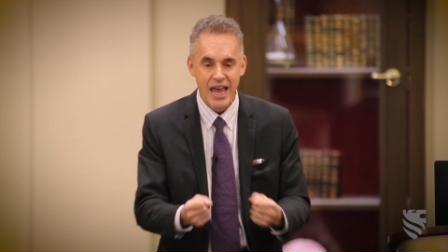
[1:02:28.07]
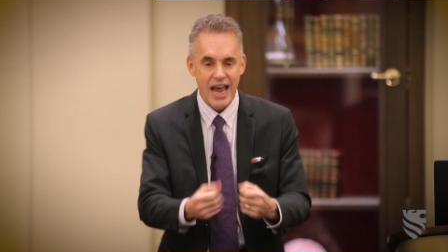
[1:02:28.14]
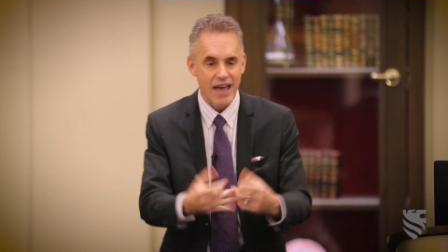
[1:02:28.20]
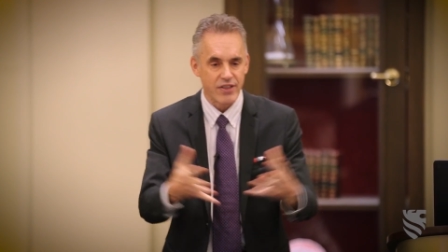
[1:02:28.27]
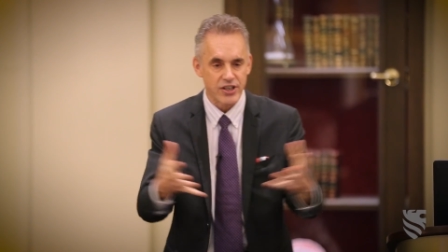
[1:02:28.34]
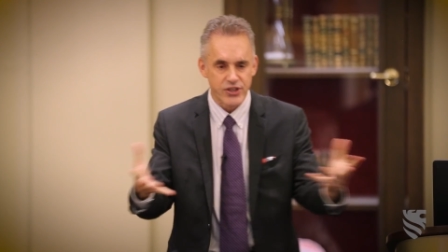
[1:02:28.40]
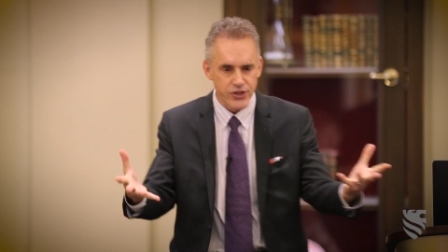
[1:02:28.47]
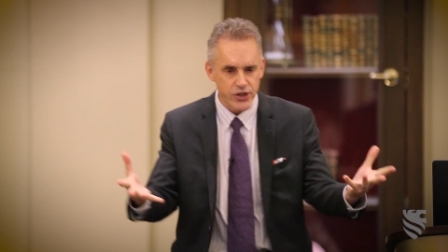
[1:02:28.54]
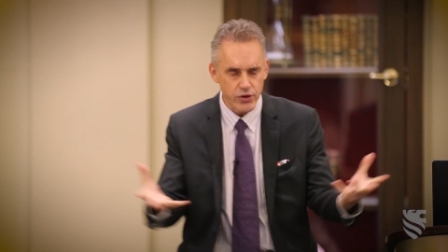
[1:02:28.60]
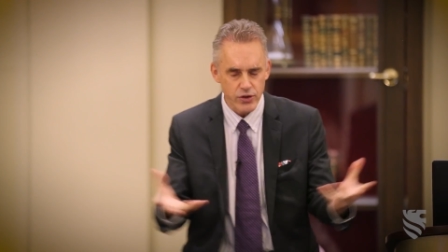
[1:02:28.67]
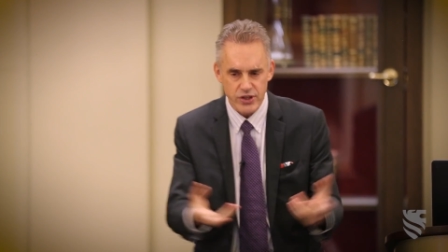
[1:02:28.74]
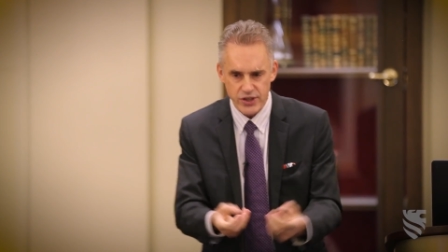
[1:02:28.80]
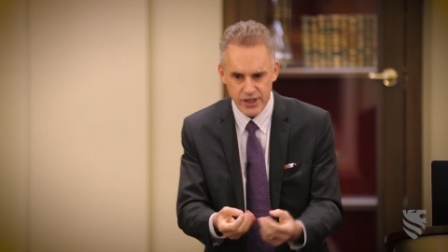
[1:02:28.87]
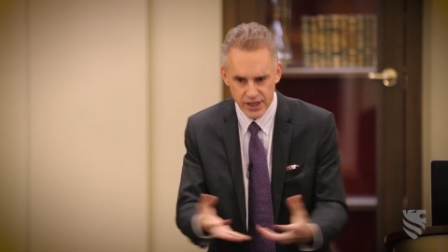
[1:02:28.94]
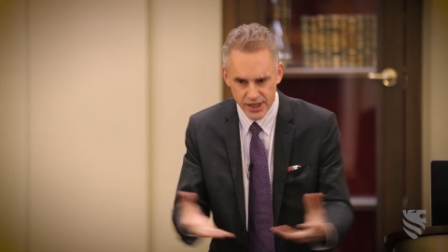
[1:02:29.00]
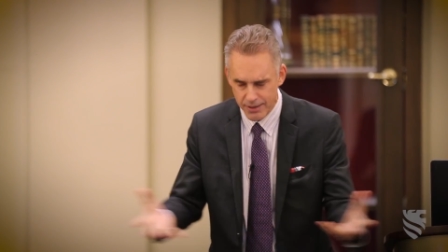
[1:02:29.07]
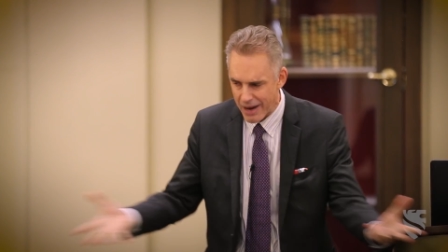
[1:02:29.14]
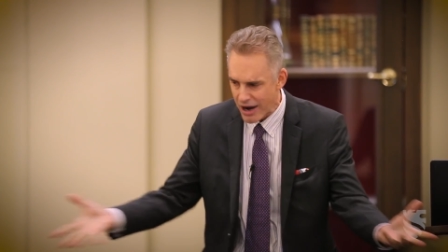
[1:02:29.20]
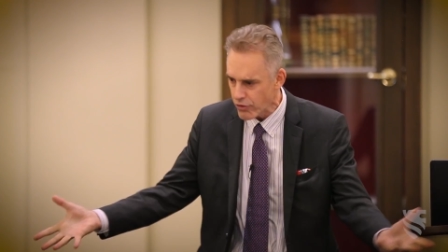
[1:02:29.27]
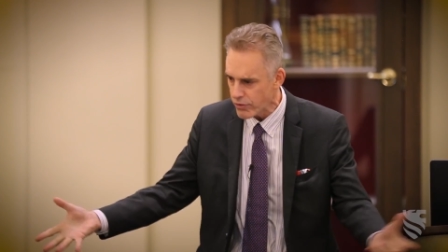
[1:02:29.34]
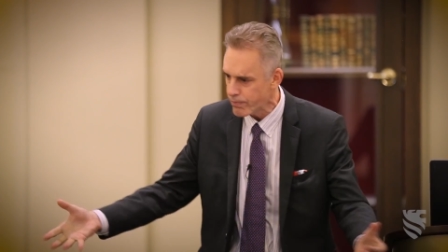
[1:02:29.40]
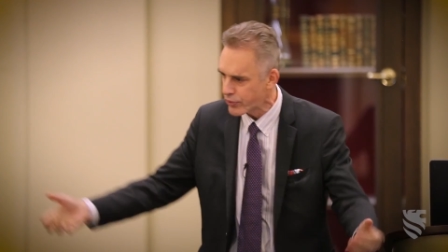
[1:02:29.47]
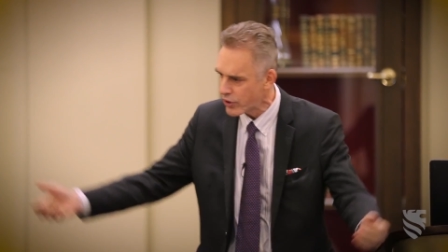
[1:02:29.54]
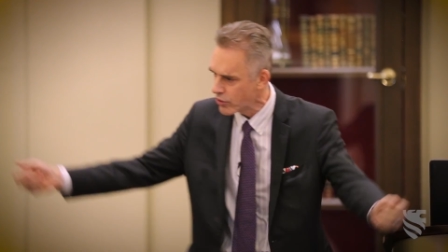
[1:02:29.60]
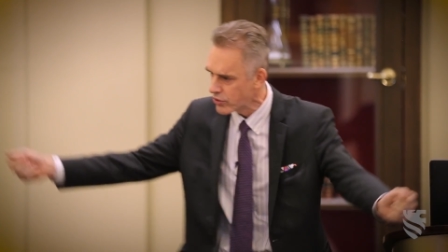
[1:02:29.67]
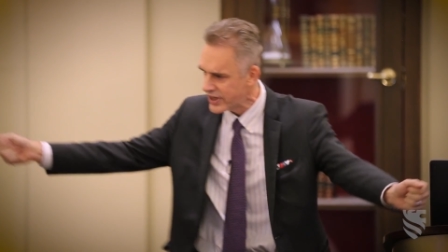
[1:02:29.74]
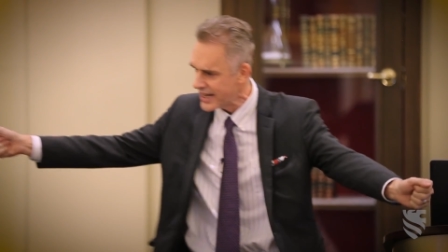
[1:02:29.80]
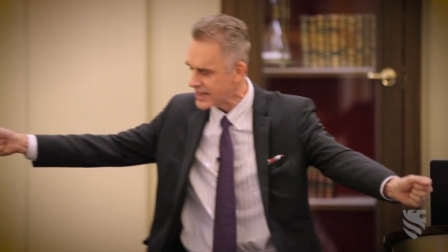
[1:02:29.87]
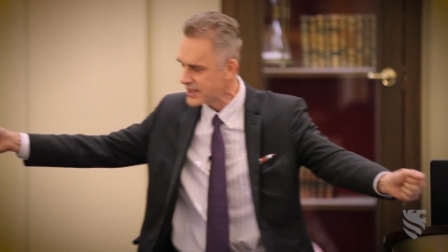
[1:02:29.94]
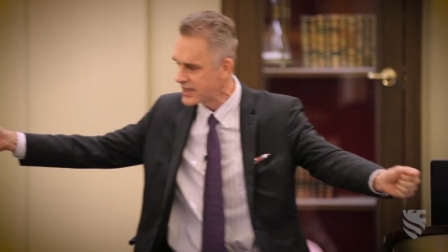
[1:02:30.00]
And that students can come out and
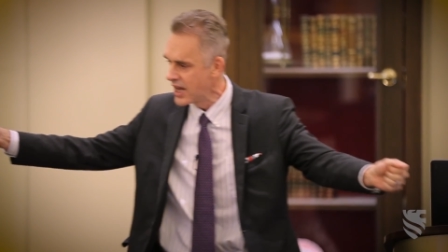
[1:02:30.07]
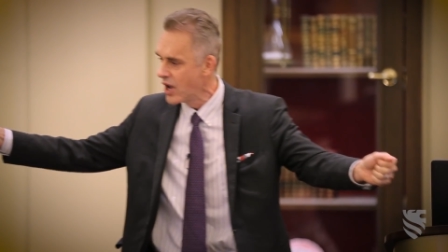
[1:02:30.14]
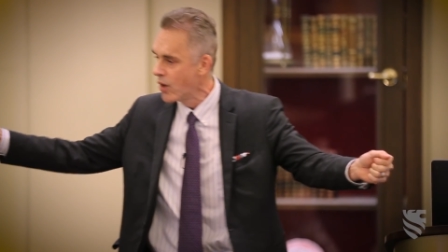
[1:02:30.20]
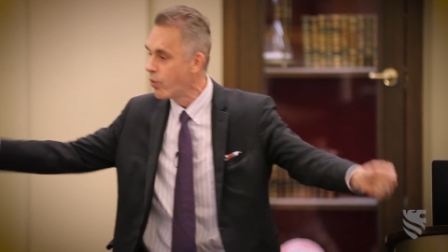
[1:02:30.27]
protest